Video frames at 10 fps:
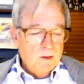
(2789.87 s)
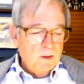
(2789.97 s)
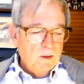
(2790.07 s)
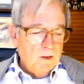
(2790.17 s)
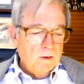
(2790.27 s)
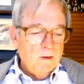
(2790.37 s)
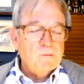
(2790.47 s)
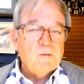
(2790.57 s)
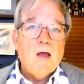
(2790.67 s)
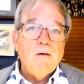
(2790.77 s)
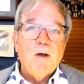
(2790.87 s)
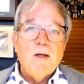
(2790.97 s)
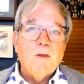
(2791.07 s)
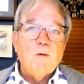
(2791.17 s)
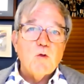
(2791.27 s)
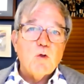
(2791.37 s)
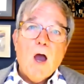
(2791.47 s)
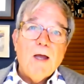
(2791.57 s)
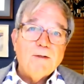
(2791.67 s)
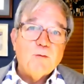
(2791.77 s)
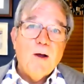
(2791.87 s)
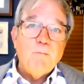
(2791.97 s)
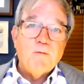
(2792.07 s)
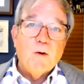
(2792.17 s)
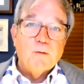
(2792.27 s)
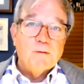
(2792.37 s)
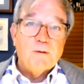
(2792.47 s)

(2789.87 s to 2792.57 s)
It's kind of like those shy Trump voters.